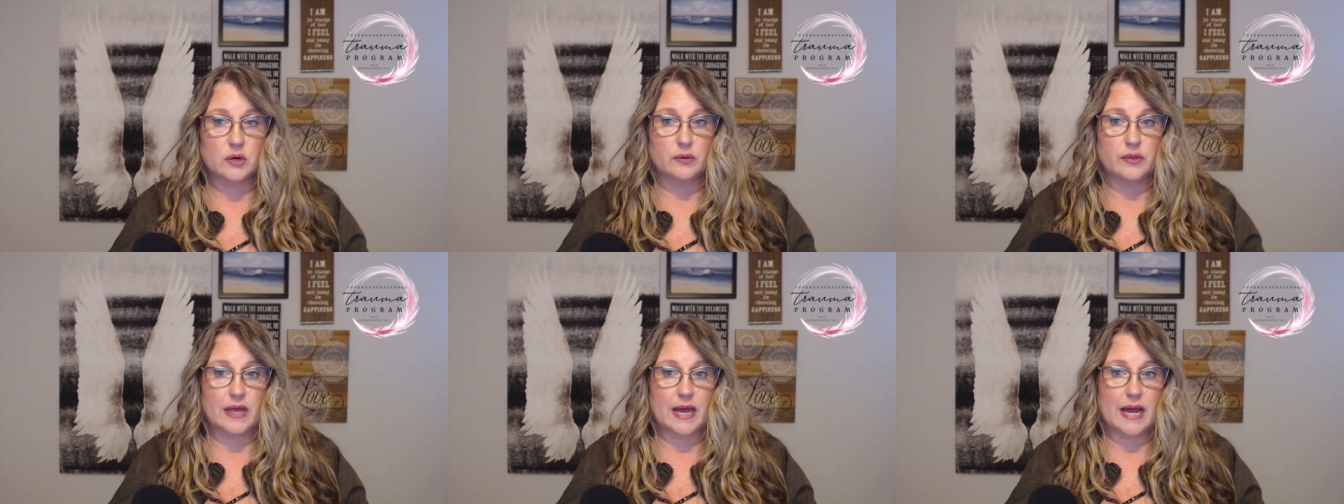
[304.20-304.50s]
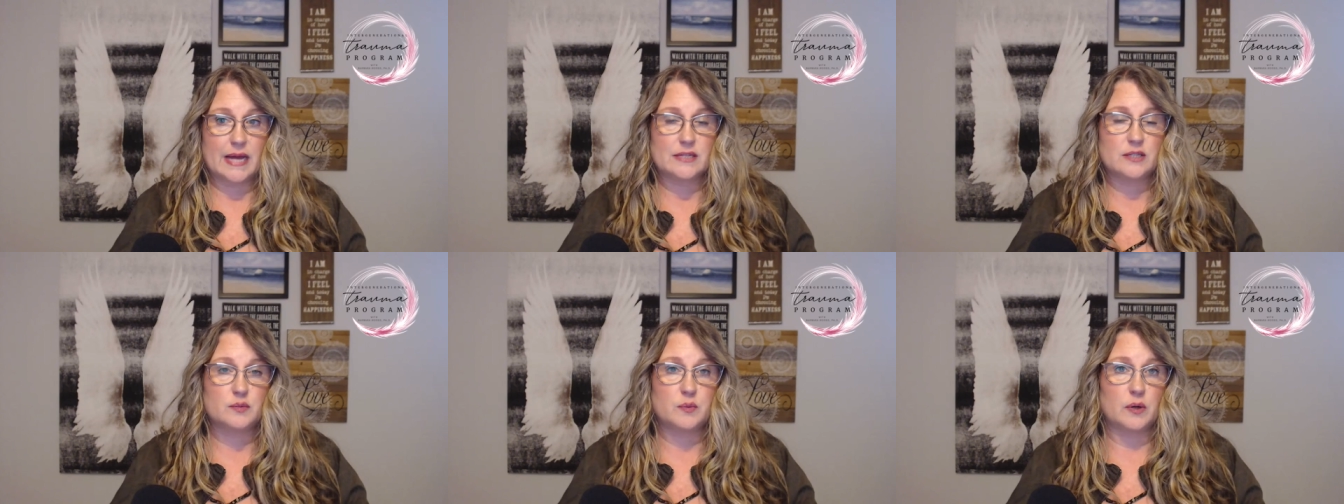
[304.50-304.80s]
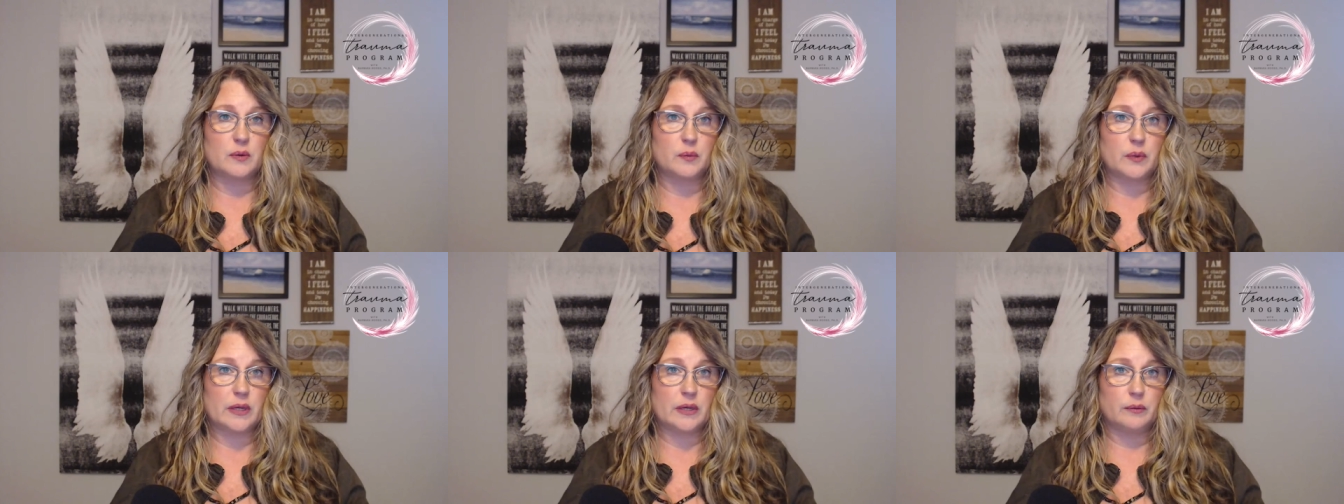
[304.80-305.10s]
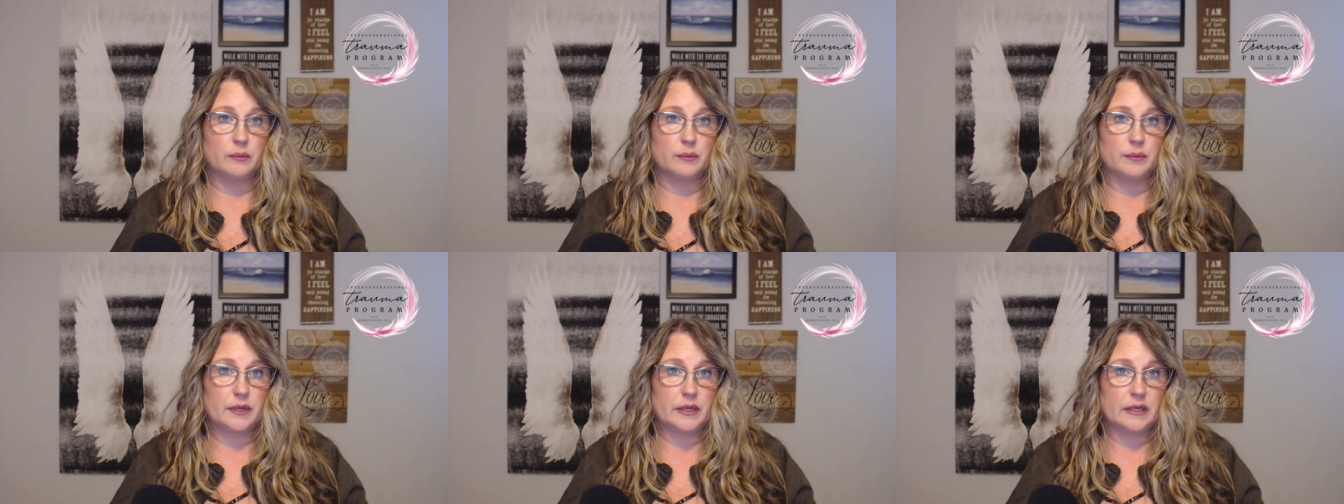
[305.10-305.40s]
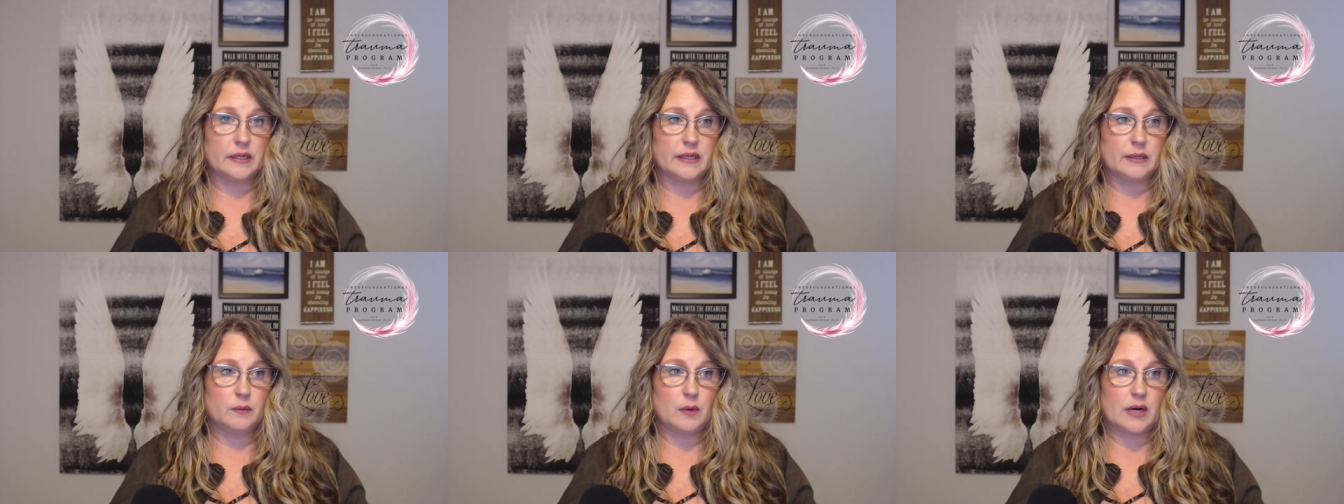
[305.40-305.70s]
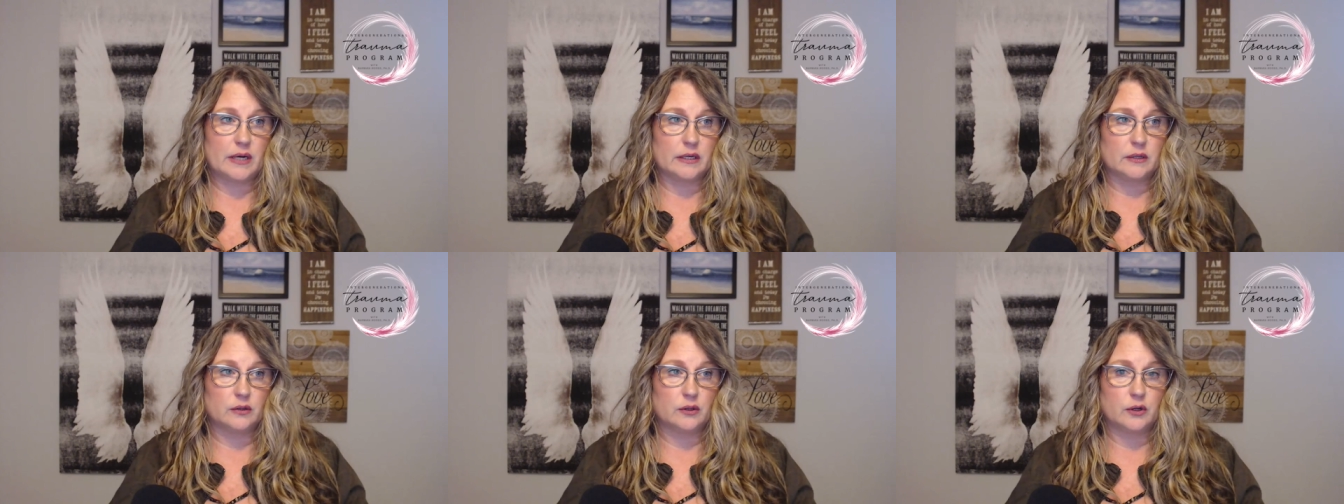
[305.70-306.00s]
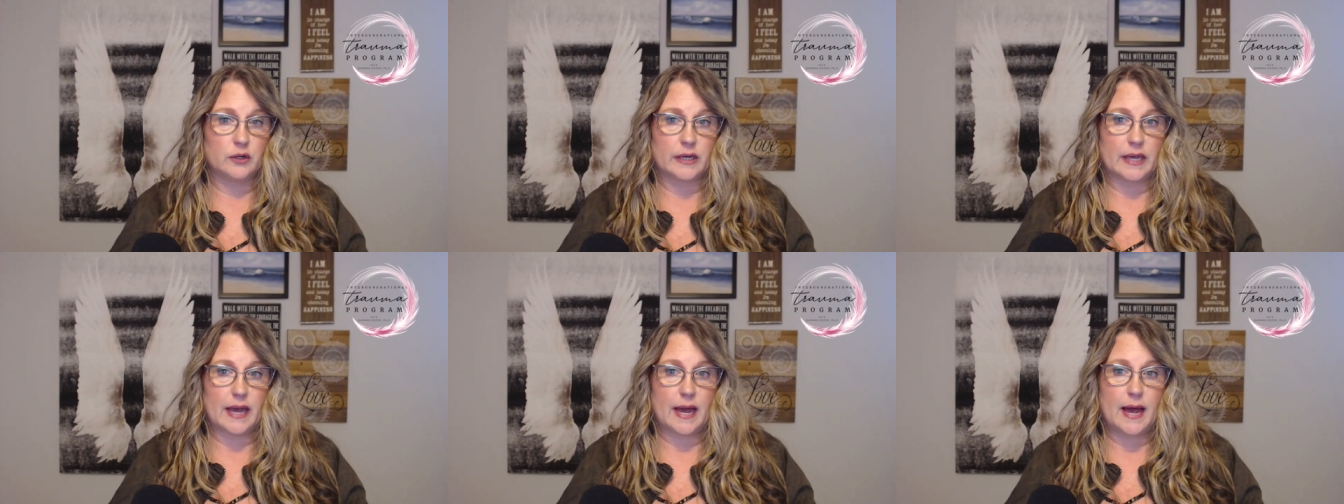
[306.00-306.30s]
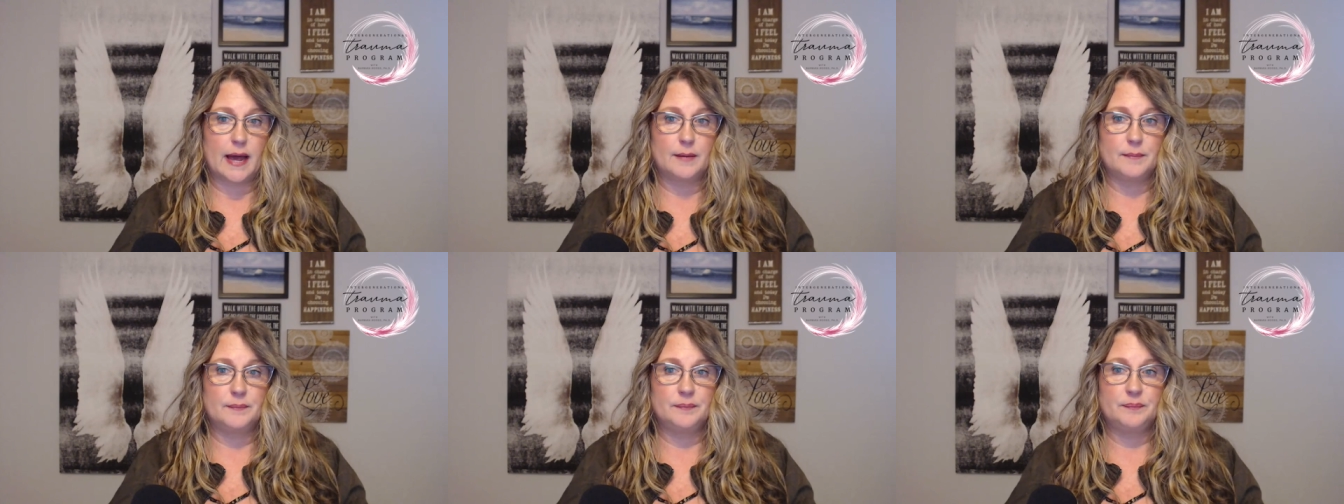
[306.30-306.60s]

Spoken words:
that's what we really want to look at.